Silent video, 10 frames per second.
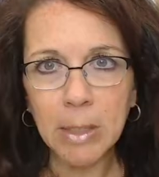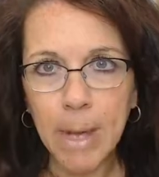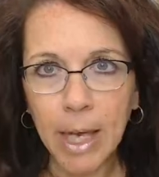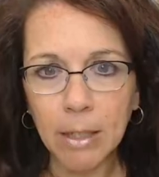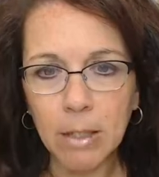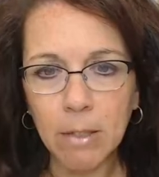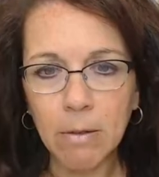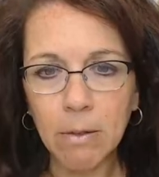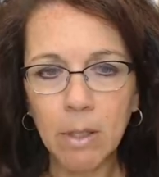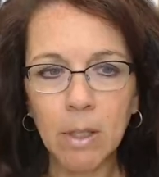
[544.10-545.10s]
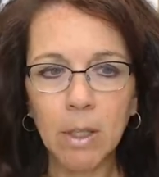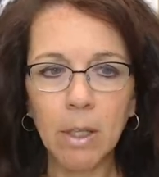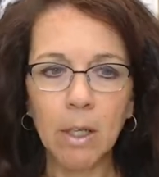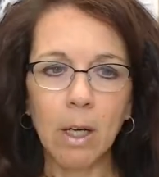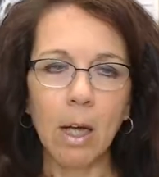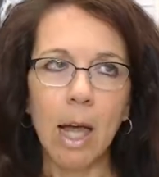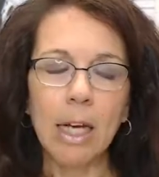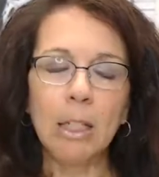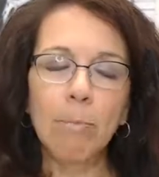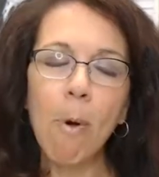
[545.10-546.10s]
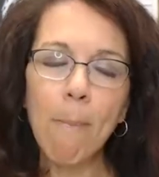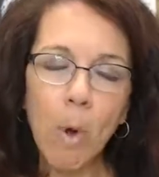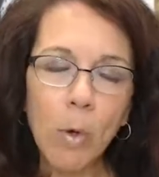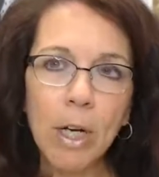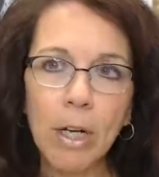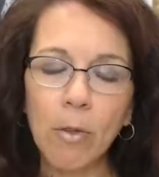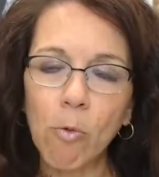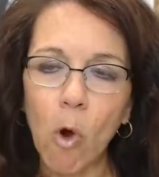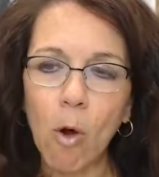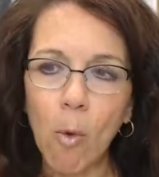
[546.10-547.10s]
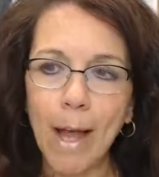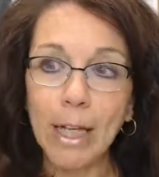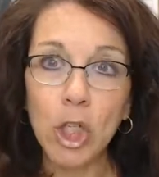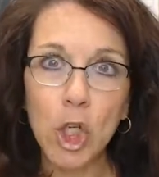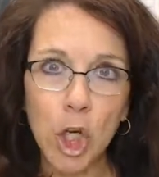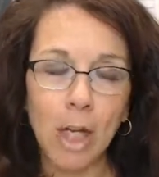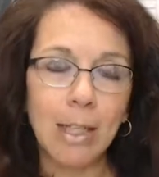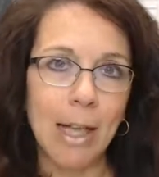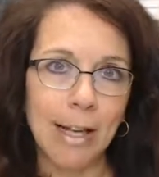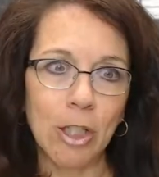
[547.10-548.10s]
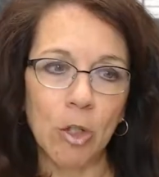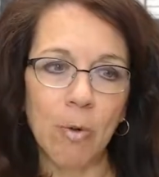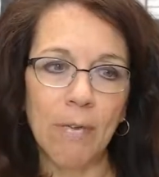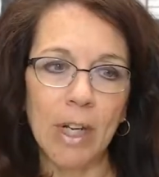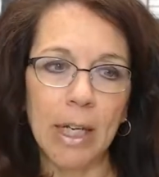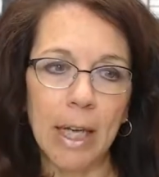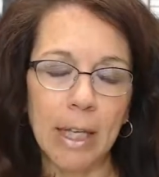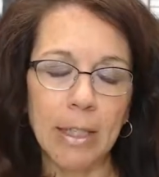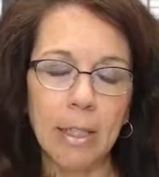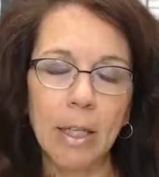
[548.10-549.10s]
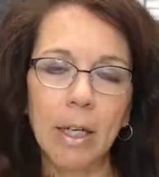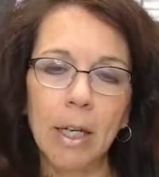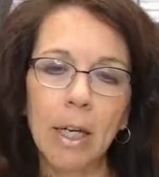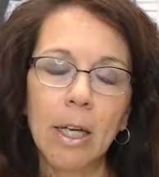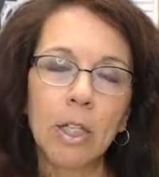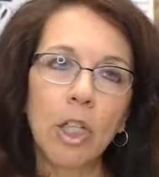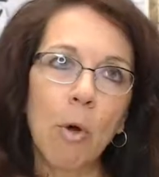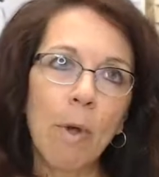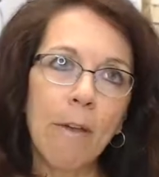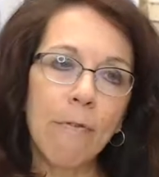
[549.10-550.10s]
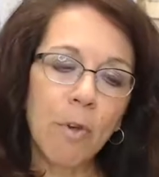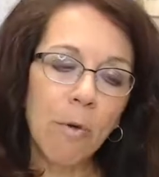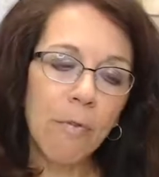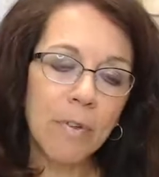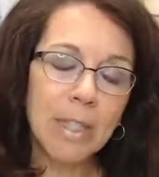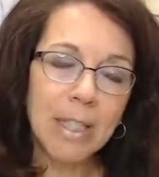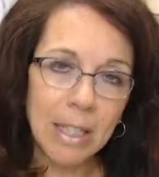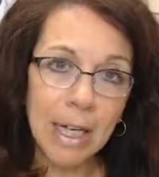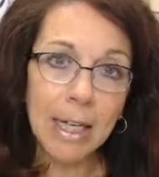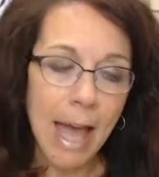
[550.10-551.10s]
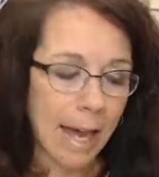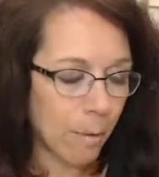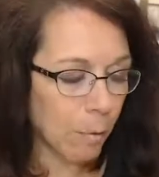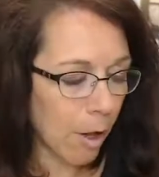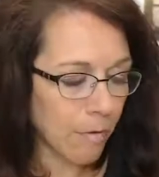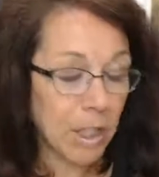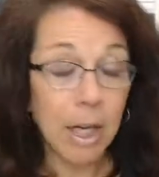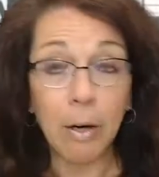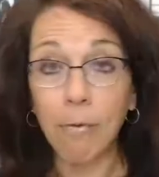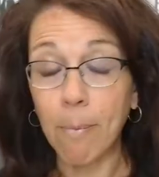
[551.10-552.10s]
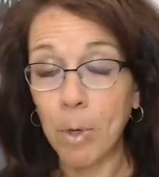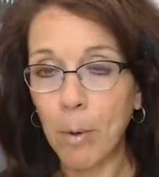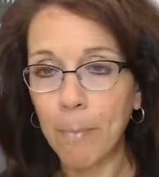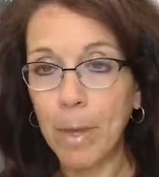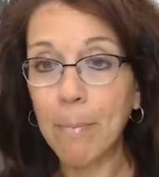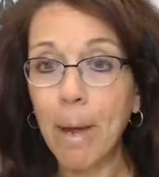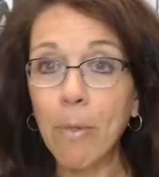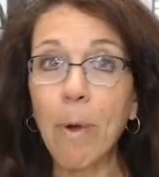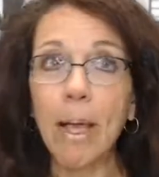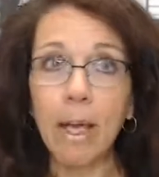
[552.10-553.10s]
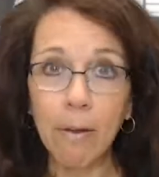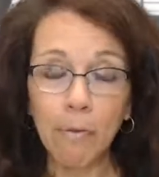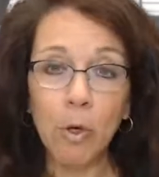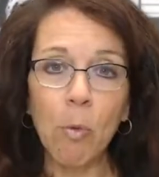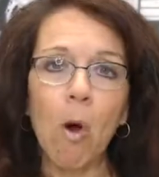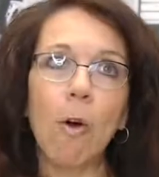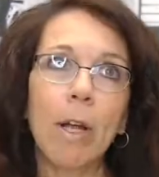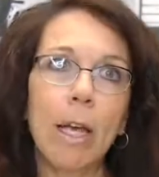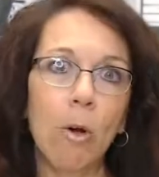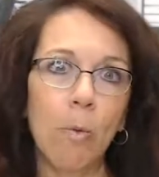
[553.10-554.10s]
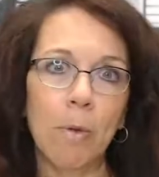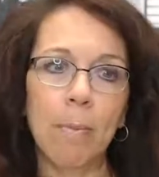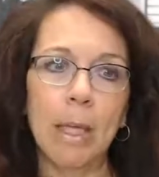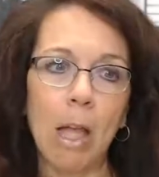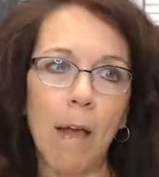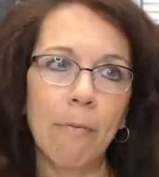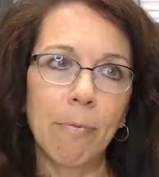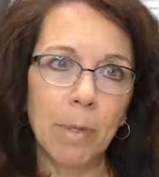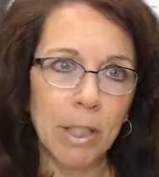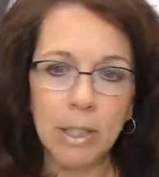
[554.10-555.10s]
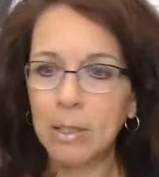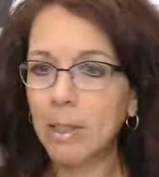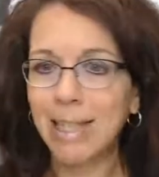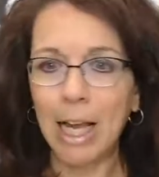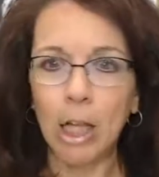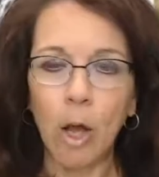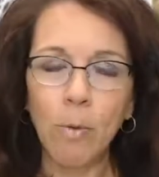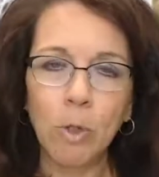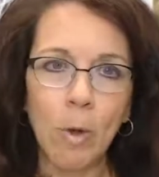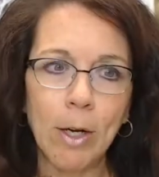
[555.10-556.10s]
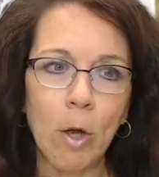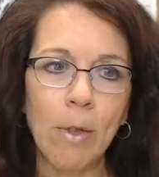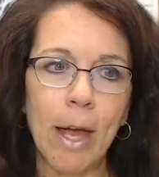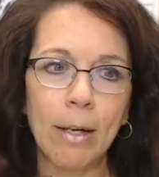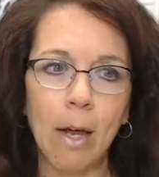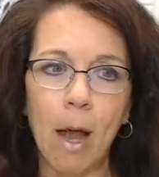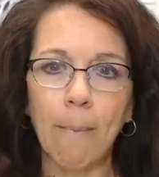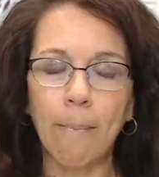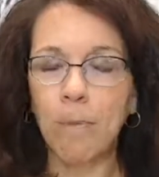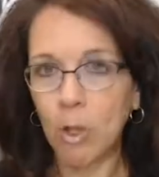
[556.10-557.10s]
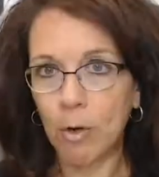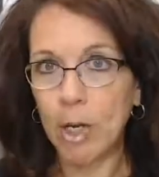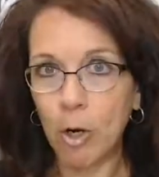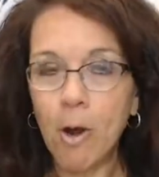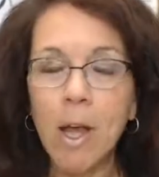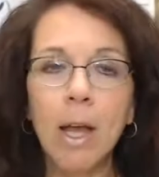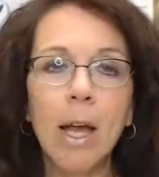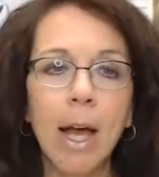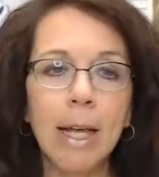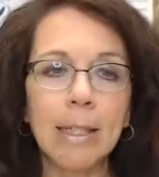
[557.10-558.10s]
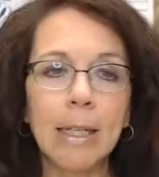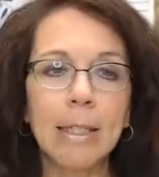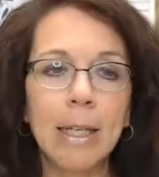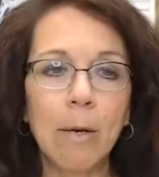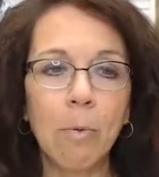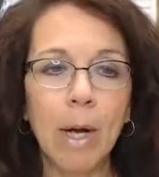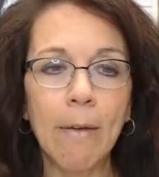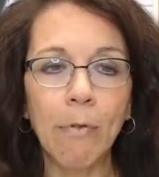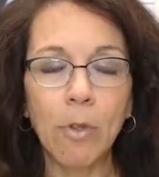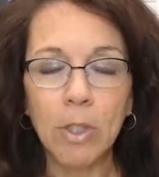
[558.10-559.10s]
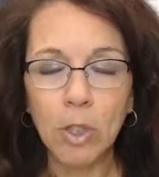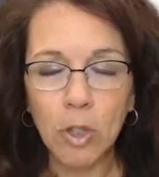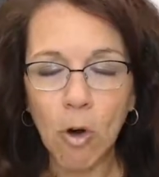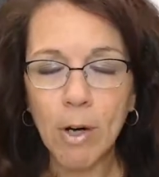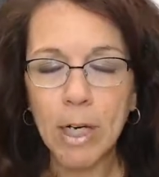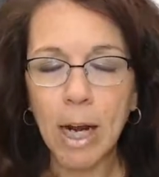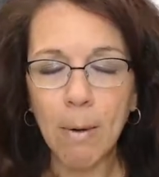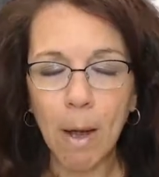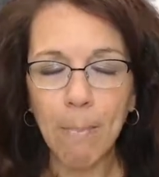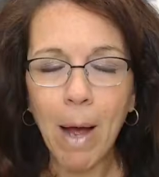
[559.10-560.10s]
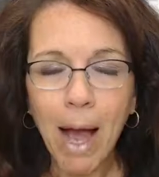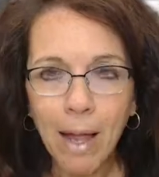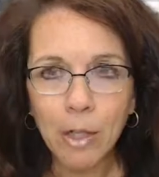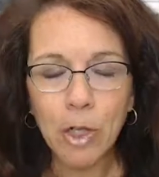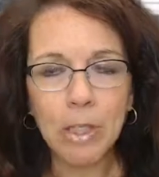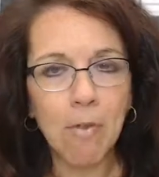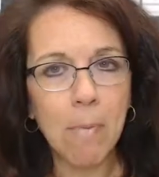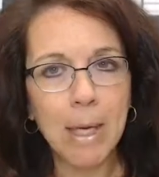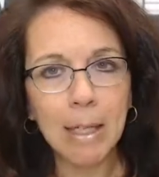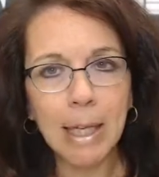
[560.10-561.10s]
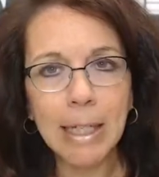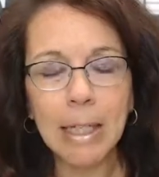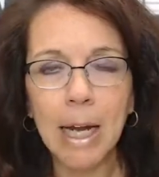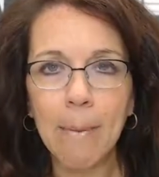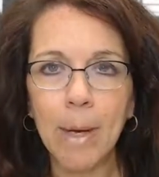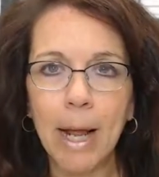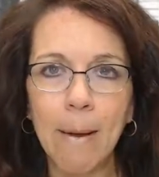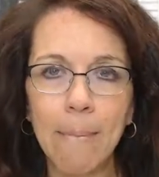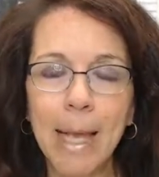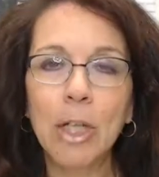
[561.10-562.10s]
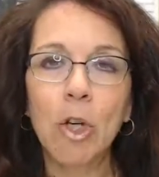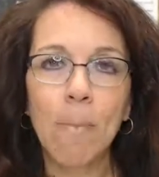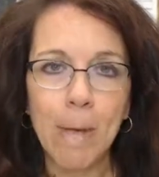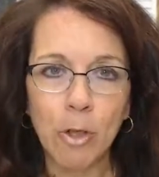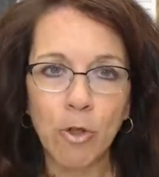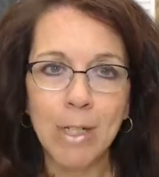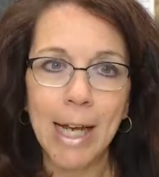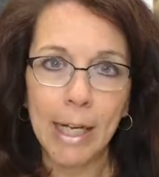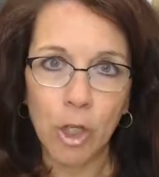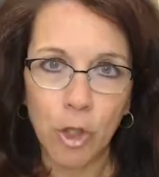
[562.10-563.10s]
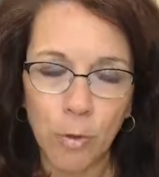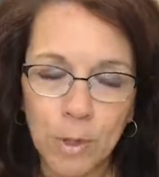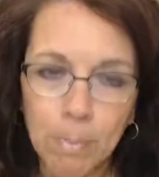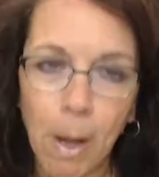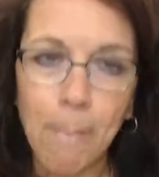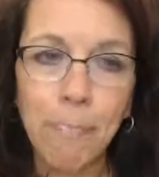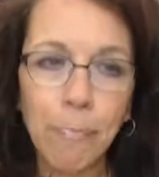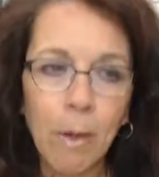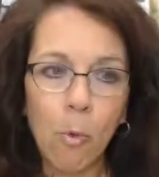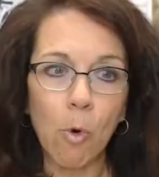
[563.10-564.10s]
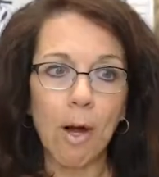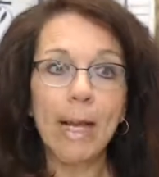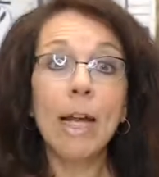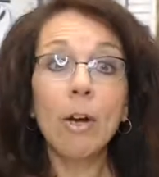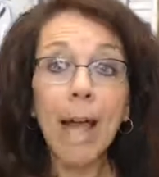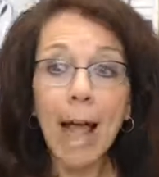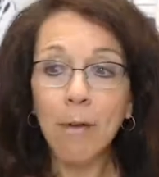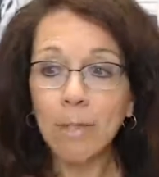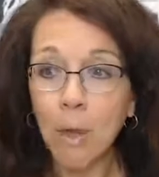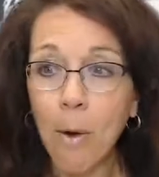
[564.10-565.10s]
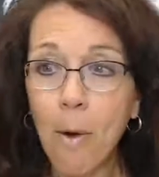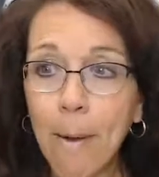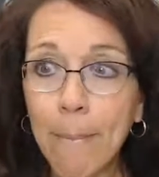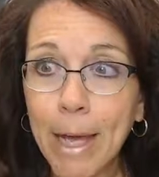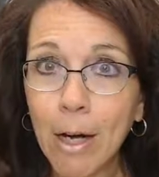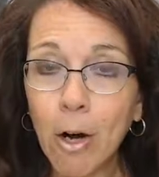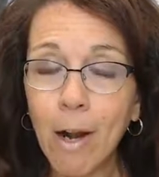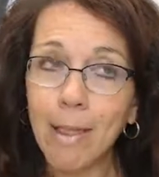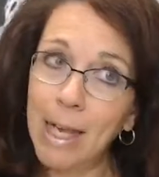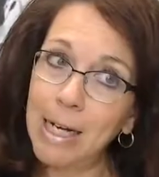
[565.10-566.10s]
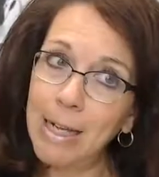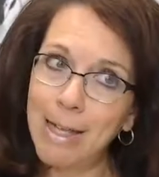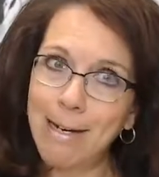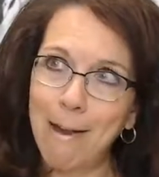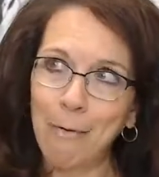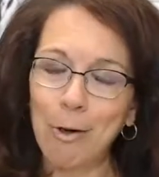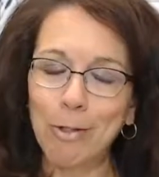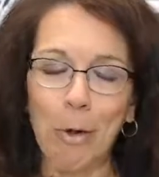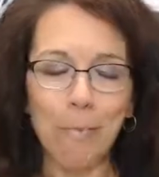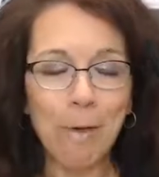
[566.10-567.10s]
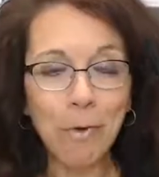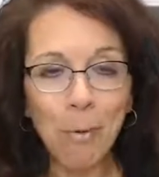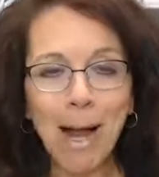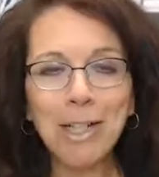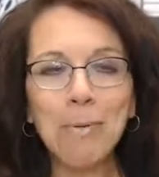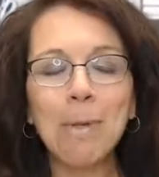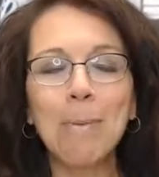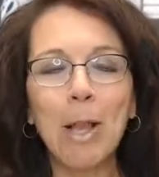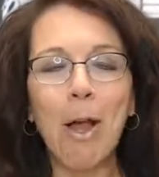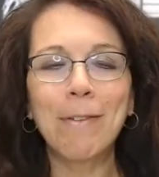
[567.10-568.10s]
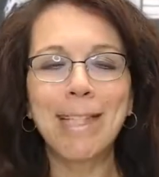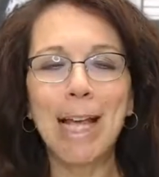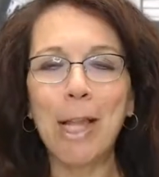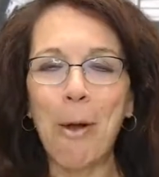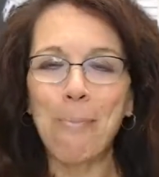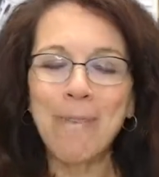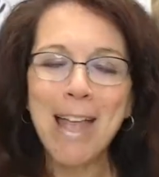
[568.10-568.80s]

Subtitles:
mix and is promoted in the wrong way, just like intuitive eating is. So if you've seen that, I would love to hear from you. And by the way, if you are here with me live, please say hello so I know that you're here. As I said when I first started, I apologize for being late today, but I had major tech issues. But we're here now, so better late than never. So if you're watching with me live, say hello.